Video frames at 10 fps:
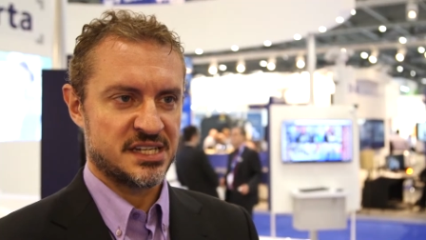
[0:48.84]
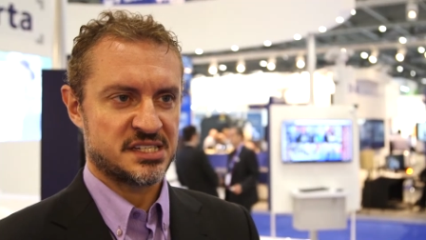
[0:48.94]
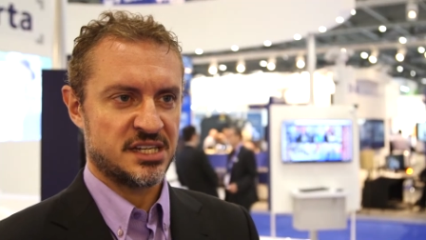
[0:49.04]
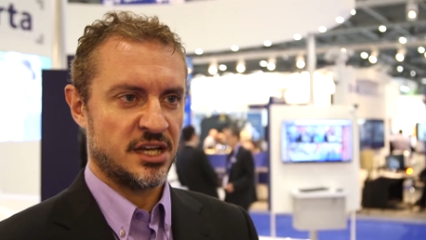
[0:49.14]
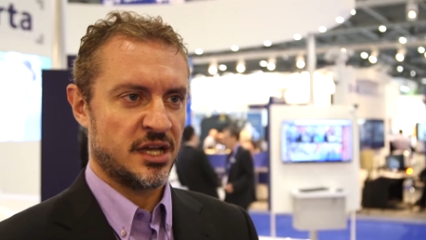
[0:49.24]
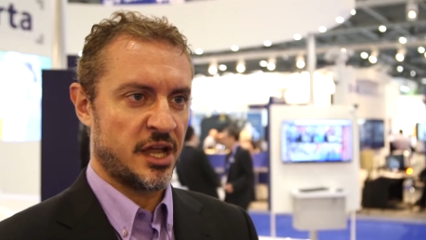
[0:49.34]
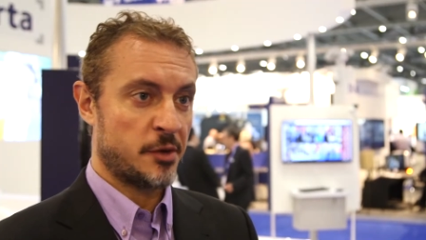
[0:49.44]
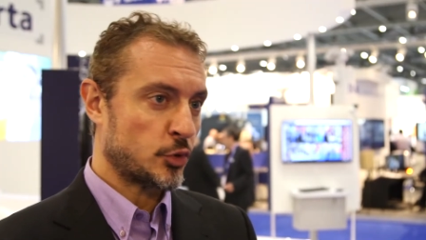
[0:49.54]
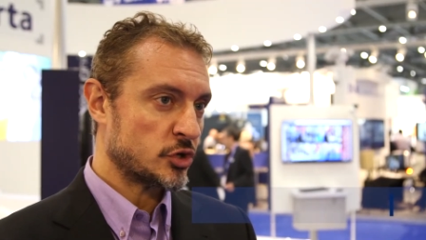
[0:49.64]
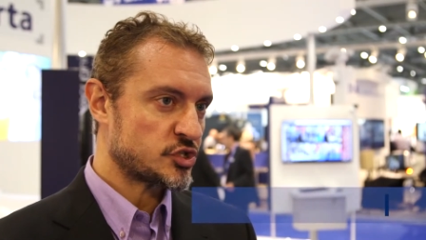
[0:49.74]
as uh,
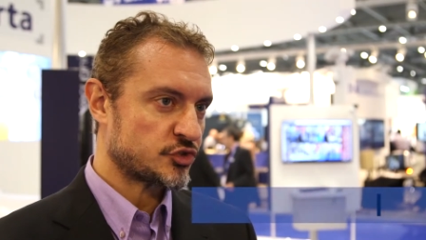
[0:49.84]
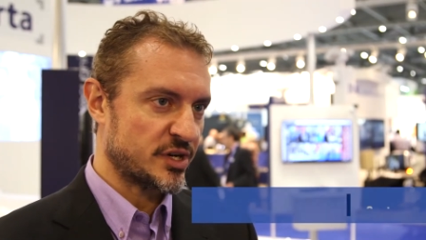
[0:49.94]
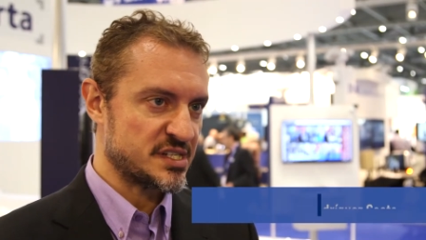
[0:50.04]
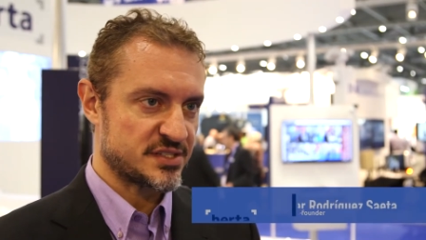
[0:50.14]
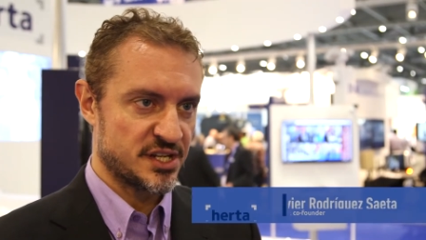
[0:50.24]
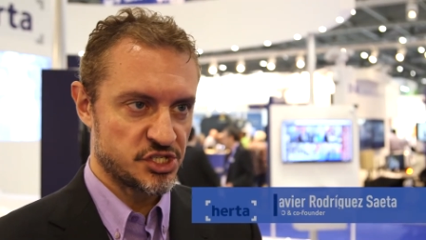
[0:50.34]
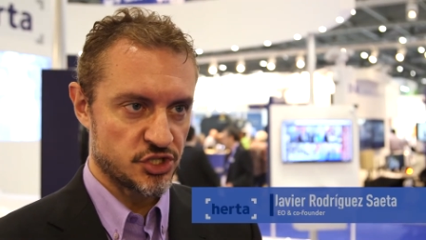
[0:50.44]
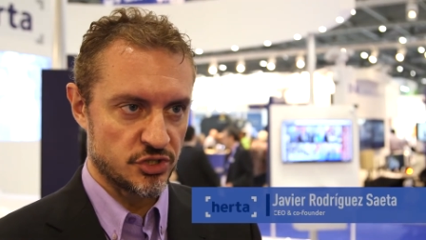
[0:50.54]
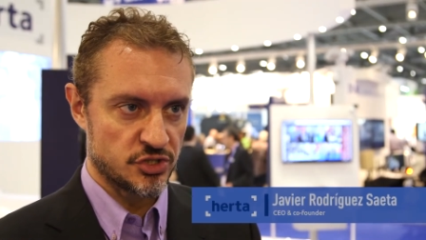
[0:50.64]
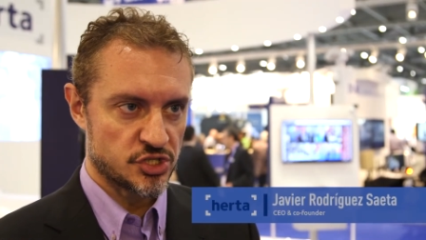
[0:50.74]
airports, train
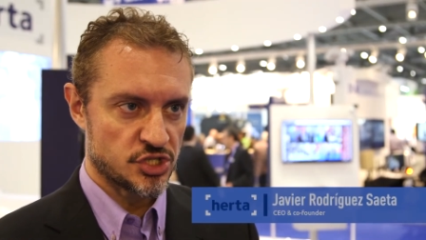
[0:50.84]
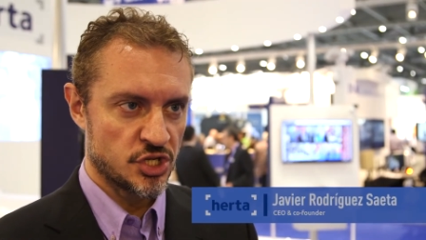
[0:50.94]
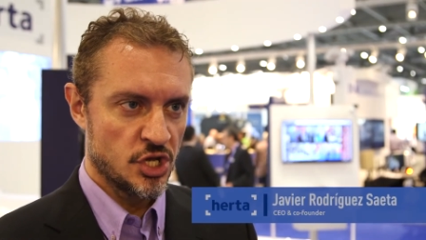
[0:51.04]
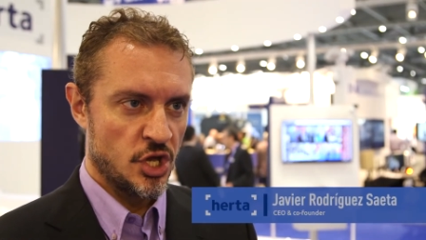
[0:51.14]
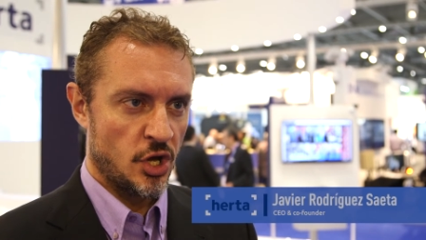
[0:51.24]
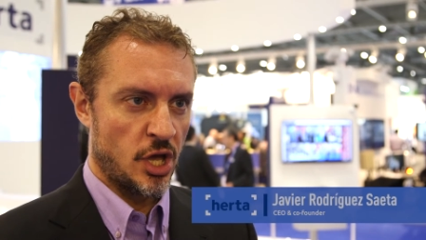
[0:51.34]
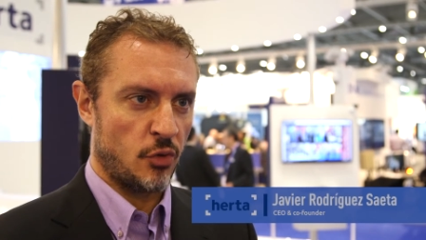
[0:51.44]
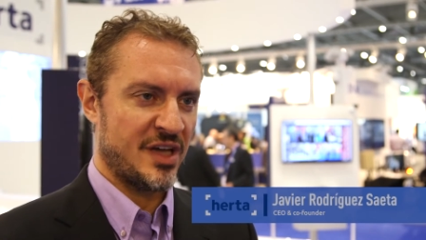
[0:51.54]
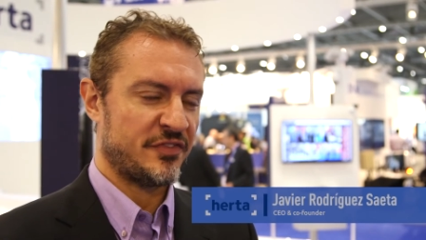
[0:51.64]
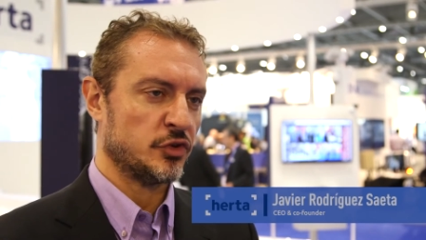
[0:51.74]
stations, uh,
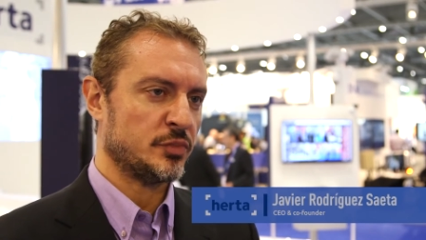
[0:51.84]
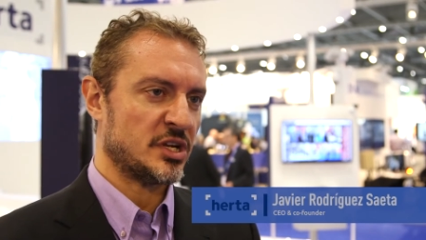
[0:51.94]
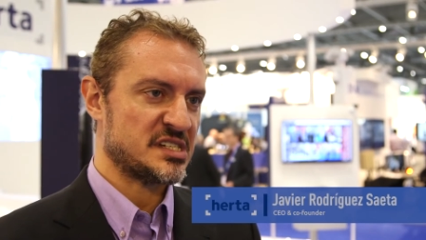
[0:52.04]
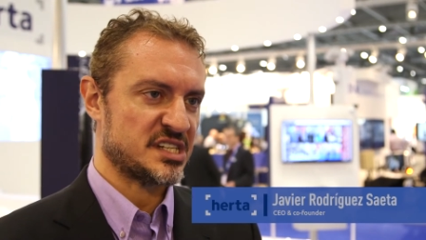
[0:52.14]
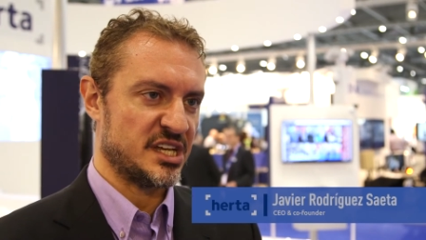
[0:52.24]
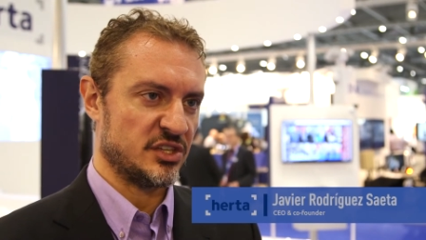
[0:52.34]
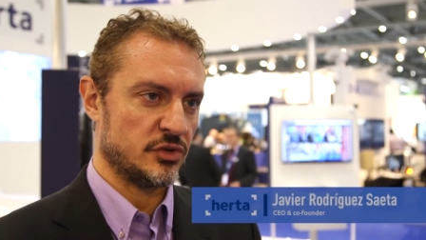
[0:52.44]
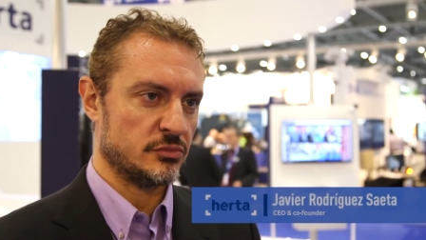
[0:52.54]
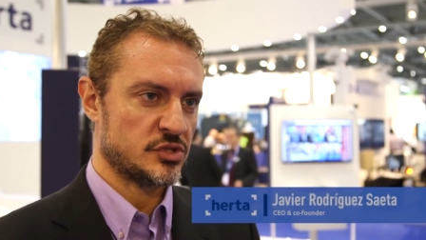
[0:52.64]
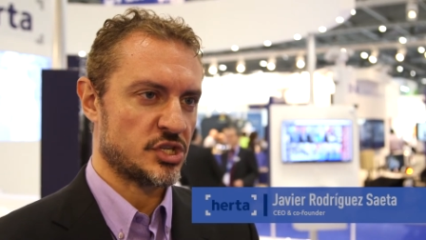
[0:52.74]
we have football
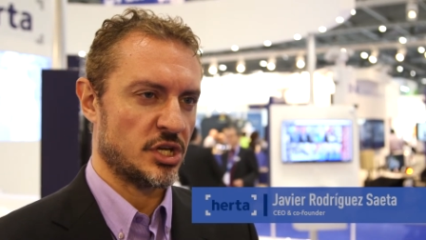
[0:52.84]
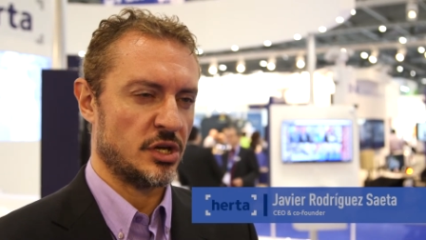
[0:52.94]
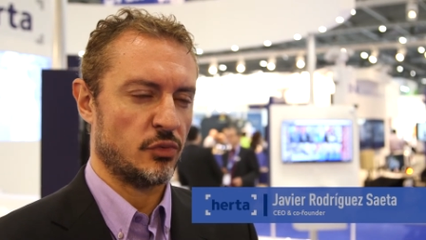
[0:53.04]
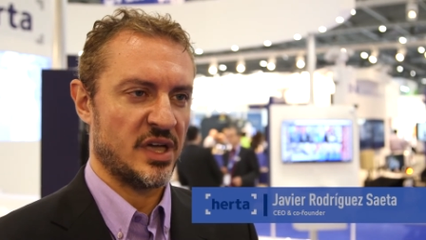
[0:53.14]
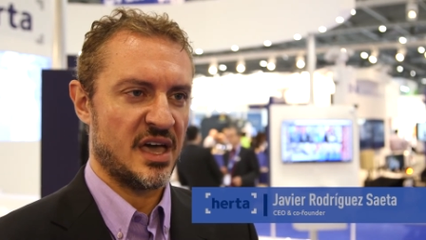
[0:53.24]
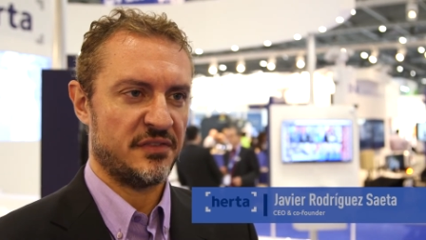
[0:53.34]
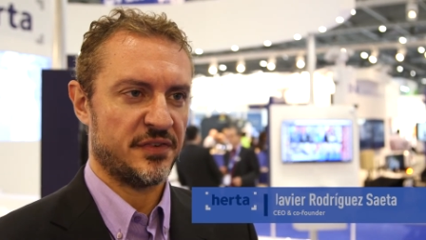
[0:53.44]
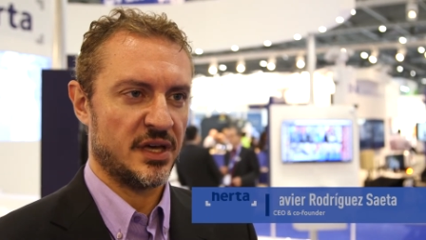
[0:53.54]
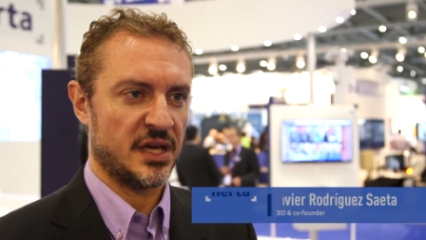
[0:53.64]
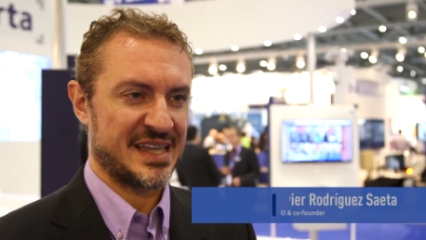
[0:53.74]
stadiums, uh, we have
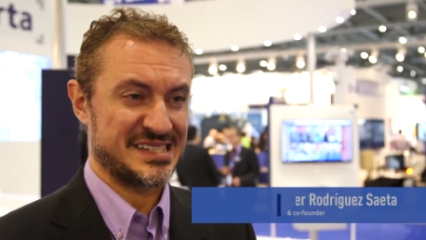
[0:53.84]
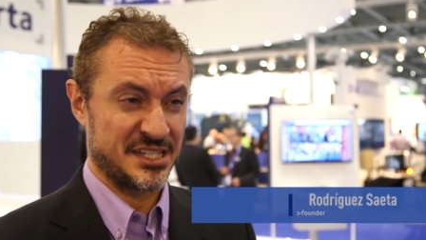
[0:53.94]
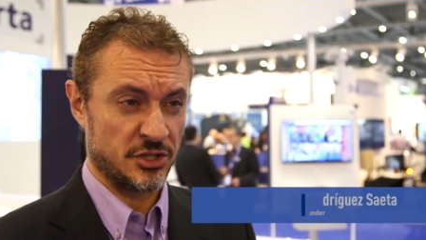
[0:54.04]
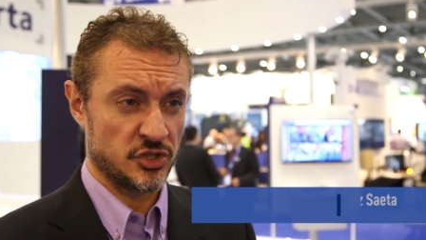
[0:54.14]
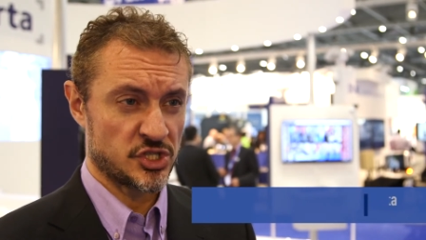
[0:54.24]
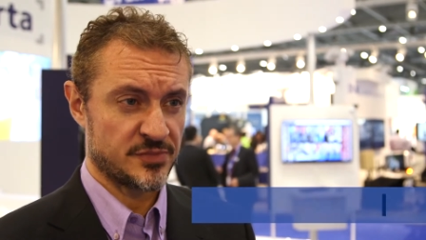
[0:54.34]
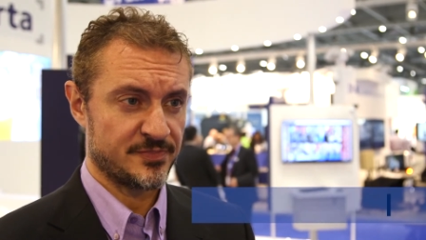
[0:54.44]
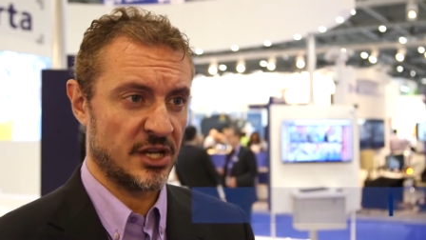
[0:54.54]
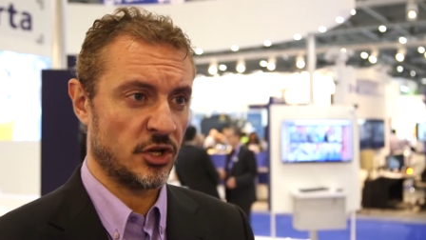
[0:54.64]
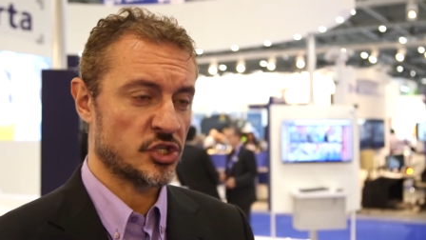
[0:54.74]
uh, casinos,
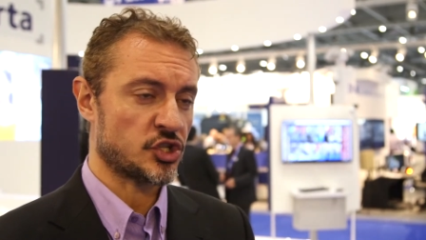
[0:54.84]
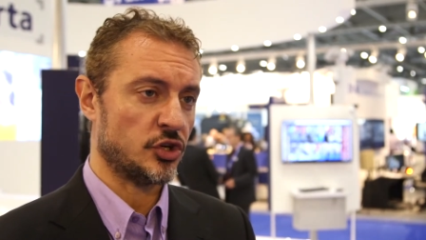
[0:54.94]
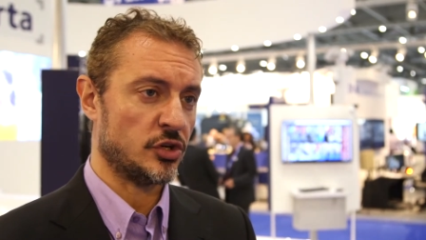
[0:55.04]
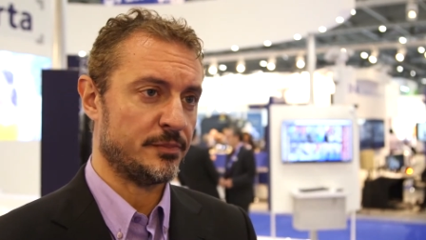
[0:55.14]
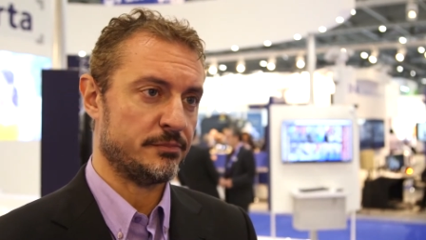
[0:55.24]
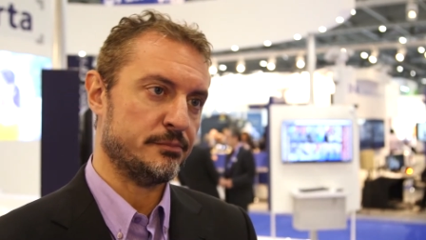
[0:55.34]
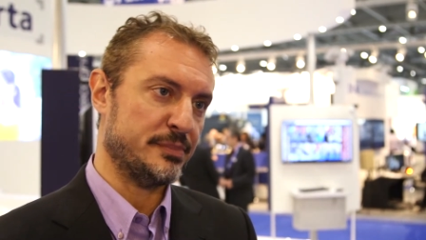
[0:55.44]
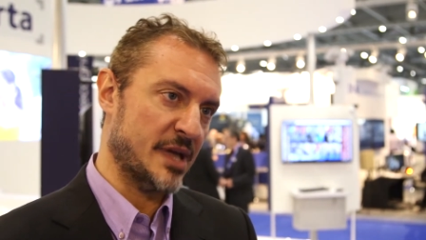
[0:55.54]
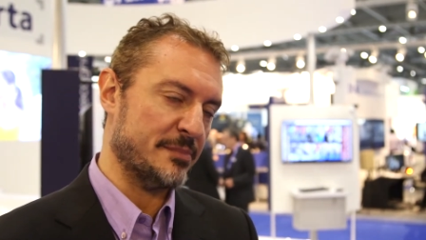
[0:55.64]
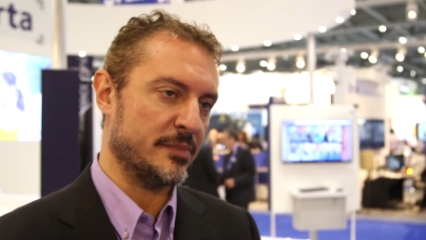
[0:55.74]
and also
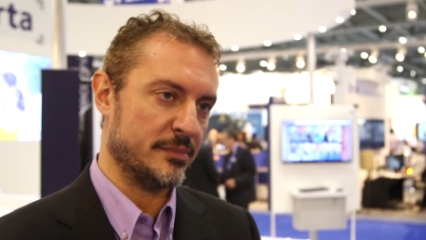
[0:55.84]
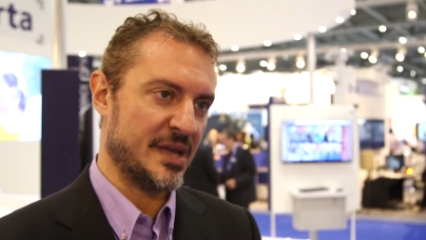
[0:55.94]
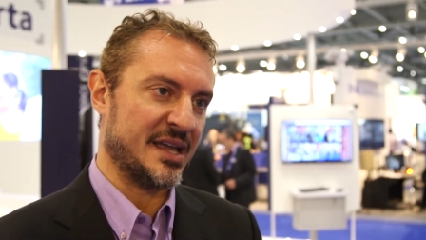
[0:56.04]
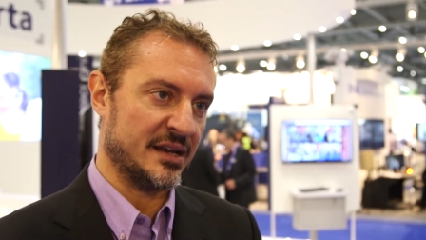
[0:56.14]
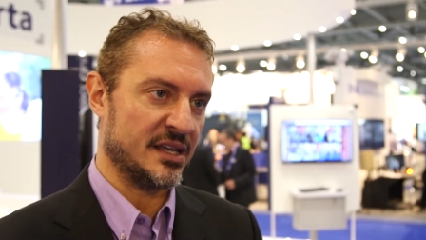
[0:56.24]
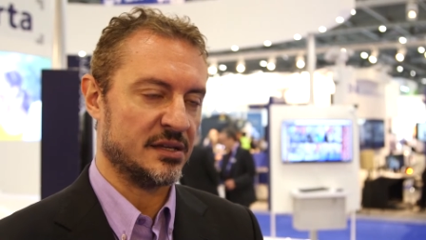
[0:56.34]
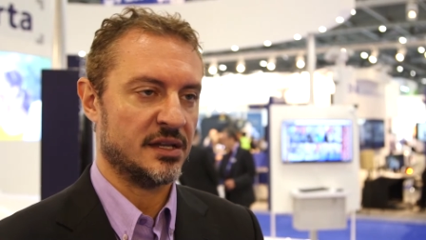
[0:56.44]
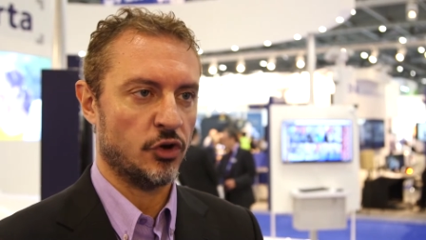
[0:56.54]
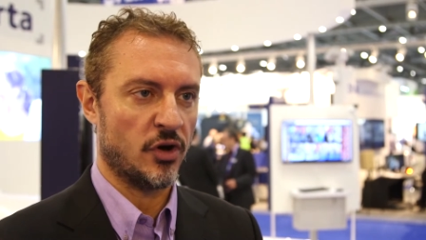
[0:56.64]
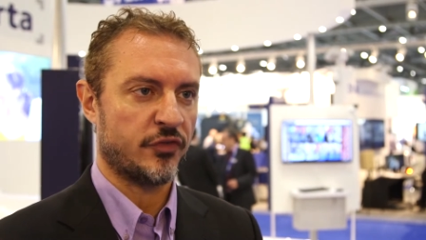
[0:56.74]
and mainly
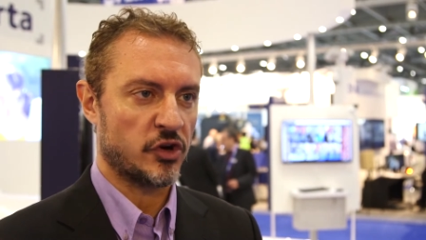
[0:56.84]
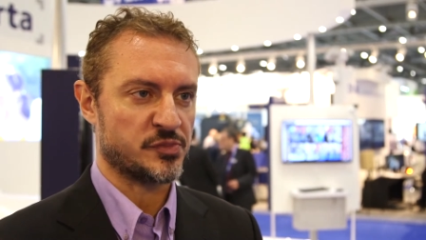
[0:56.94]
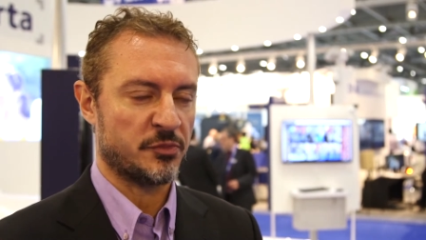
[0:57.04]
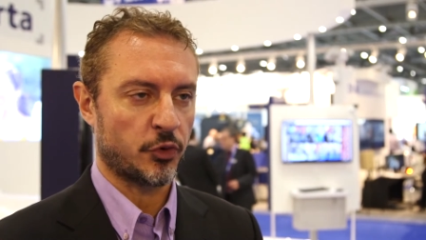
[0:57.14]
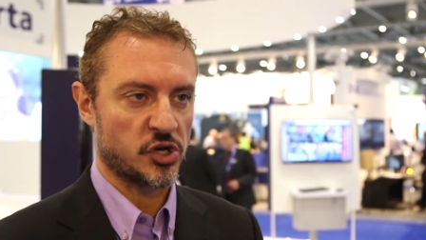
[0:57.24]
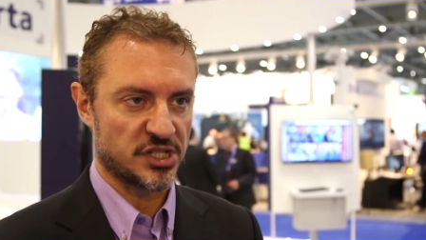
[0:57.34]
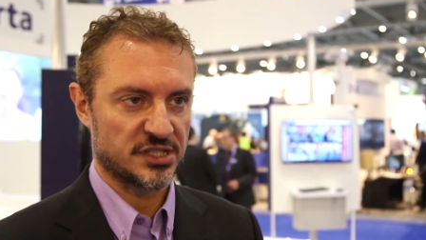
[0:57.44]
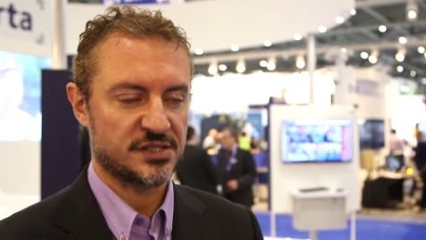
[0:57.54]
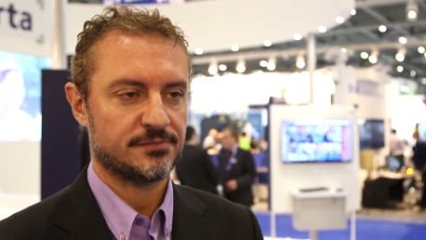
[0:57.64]
law enforcement projects.